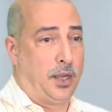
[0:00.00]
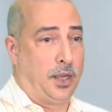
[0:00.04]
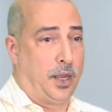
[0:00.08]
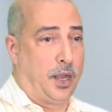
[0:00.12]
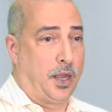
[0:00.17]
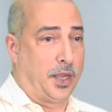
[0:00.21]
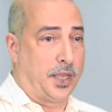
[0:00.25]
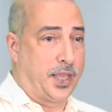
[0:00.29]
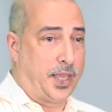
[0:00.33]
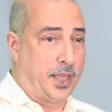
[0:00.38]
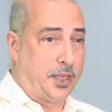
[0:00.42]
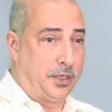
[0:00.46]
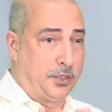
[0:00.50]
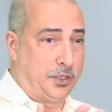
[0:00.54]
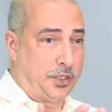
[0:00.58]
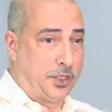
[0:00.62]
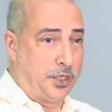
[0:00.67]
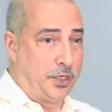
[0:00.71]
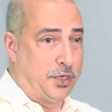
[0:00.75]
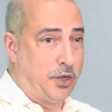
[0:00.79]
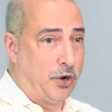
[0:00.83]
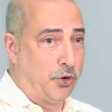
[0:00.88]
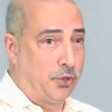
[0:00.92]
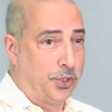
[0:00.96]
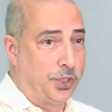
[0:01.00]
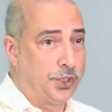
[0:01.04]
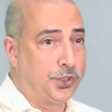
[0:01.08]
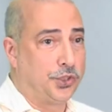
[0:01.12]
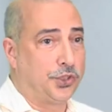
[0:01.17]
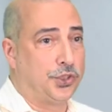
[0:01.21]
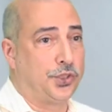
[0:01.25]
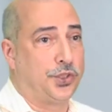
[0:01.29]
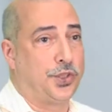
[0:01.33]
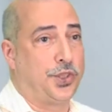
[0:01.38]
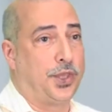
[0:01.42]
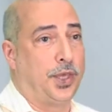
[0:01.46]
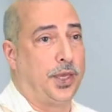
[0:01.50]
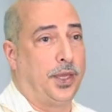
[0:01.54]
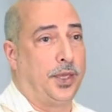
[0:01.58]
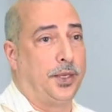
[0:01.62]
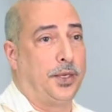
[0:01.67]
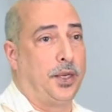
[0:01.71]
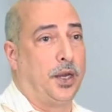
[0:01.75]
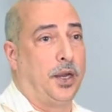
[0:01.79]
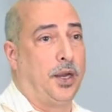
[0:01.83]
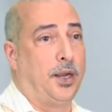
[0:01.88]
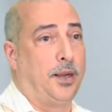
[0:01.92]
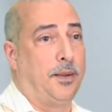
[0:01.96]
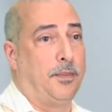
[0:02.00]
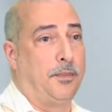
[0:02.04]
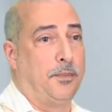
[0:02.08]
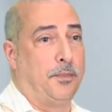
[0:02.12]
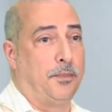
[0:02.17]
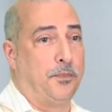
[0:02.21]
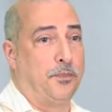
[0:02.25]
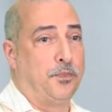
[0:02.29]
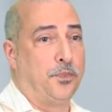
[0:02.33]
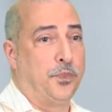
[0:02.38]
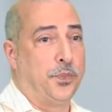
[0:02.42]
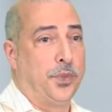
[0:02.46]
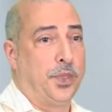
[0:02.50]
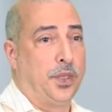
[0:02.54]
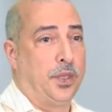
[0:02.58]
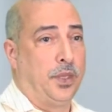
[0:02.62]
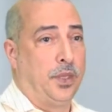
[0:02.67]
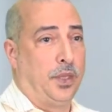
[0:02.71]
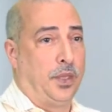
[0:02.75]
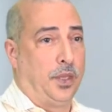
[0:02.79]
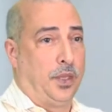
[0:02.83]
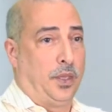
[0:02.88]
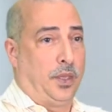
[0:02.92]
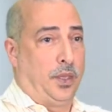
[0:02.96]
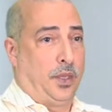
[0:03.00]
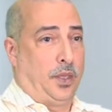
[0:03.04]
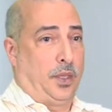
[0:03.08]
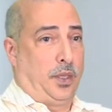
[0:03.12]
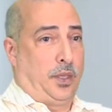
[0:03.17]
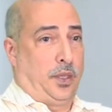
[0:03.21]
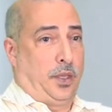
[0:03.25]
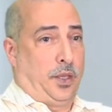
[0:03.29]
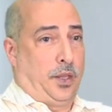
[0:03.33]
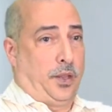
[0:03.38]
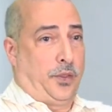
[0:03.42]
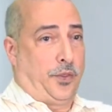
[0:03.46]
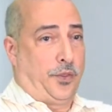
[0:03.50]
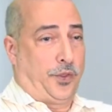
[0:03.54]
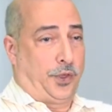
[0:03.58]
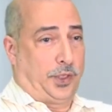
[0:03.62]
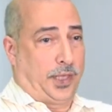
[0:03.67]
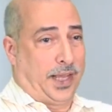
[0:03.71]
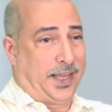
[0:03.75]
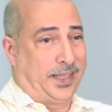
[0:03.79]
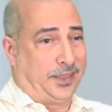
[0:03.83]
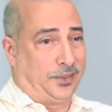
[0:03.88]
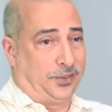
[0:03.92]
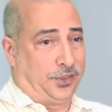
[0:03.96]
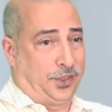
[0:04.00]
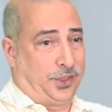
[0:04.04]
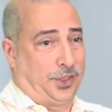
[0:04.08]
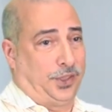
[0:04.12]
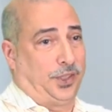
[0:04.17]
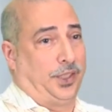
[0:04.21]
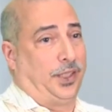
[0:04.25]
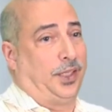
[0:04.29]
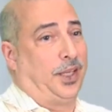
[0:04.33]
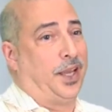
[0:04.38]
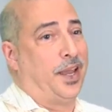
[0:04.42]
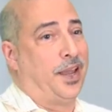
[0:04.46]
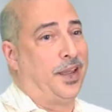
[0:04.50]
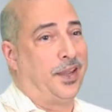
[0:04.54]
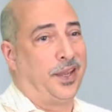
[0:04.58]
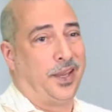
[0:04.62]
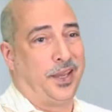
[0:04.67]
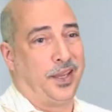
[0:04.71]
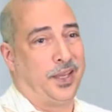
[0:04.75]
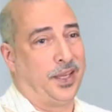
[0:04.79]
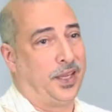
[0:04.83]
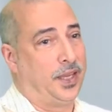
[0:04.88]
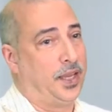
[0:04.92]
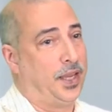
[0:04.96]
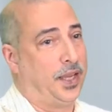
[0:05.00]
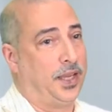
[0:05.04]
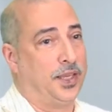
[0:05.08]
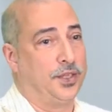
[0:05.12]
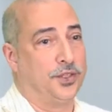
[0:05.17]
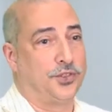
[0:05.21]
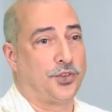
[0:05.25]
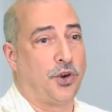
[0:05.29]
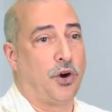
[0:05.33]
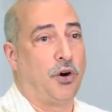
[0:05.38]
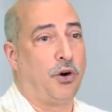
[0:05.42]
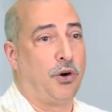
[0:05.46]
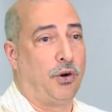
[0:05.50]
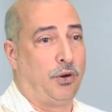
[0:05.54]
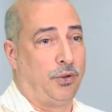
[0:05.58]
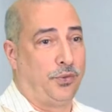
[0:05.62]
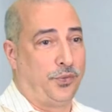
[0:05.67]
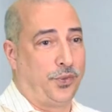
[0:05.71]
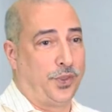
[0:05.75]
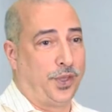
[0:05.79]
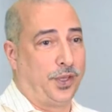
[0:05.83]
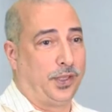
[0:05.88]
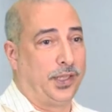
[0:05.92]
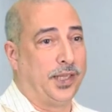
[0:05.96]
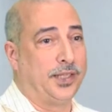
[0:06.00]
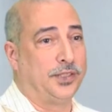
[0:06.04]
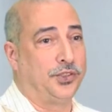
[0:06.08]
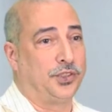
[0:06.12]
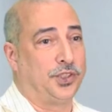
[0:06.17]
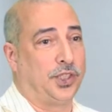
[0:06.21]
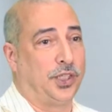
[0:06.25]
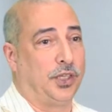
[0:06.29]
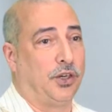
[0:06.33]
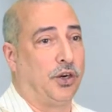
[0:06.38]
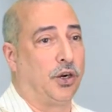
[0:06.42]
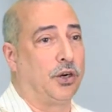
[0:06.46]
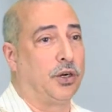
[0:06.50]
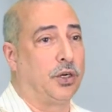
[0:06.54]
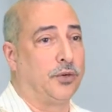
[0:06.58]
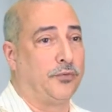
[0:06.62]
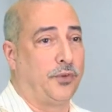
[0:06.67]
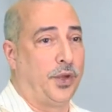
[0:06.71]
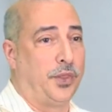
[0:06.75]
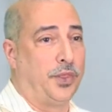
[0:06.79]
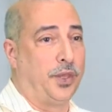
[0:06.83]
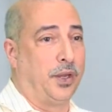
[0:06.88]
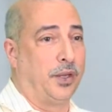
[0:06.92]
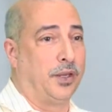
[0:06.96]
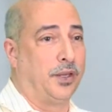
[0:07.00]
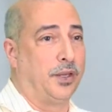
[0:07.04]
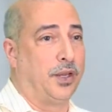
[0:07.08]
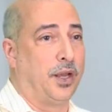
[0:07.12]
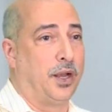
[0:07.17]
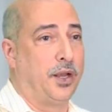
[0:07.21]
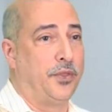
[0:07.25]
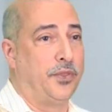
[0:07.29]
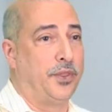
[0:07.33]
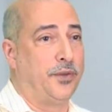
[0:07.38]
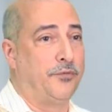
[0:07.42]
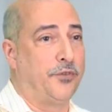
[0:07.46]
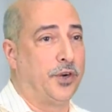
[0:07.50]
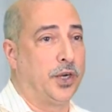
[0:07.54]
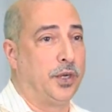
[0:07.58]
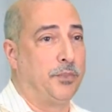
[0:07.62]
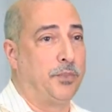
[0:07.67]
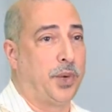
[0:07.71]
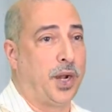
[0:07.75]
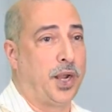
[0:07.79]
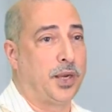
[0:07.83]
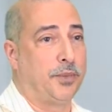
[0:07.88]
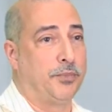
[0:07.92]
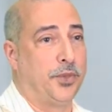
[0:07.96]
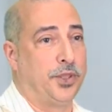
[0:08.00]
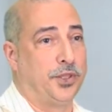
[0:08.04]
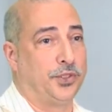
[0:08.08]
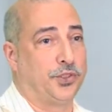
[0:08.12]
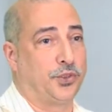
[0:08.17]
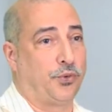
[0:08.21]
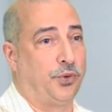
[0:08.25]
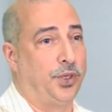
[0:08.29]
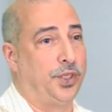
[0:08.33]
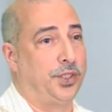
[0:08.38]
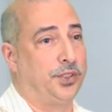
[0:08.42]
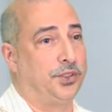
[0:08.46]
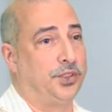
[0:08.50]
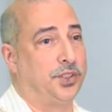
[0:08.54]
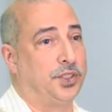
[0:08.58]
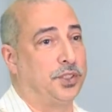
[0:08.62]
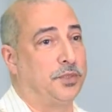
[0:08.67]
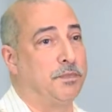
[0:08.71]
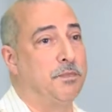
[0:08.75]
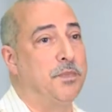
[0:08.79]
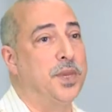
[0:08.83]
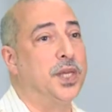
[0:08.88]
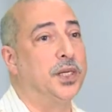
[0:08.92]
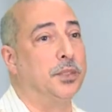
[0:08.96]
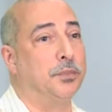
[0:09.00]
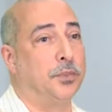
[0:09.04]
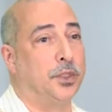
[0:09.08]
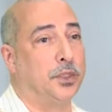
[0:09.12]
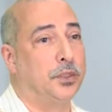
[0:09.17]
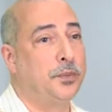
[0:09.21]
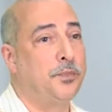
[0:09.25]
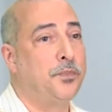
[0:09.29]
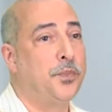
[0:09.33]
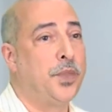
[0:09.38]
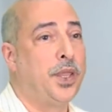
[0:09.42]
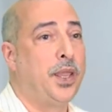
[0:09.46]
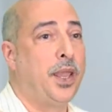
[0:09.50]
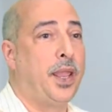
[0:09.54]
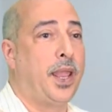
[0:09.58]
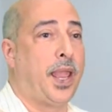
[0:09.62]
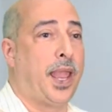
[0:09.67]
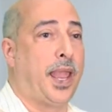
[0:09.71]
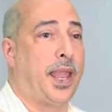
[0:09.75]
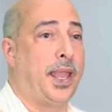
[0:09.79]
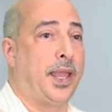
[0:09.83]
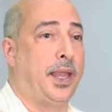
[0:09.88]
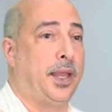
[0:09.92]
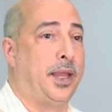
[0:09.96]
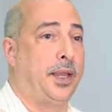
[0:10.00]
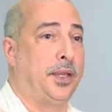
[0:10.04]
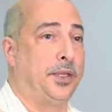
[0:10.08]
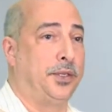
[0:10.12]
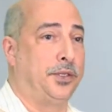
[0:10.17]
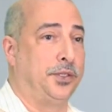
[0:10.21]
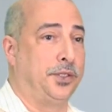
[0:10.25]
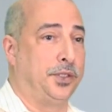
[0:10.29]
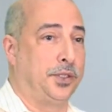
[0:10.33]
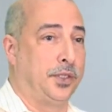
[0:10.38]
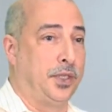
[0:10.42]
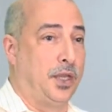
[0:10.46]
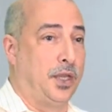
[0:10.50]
Again, to notice that the latency the latency curve on the very bottom of the screens is minimal, and